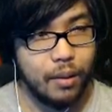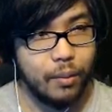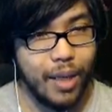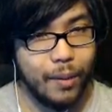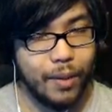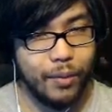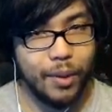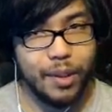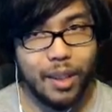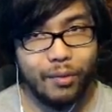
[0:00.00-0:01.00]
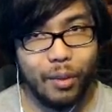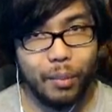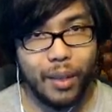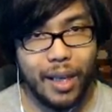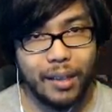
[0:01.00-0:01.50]
We haven't even used any of our
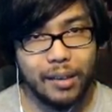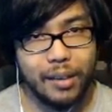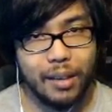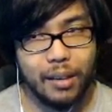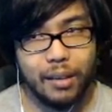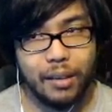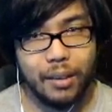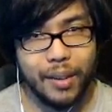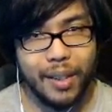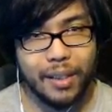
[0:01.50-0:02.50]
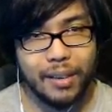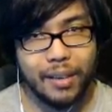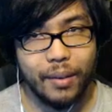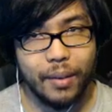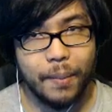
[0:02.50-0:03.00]
blanks yet. Too bad you can't
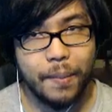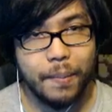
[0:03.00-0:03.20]
sell them.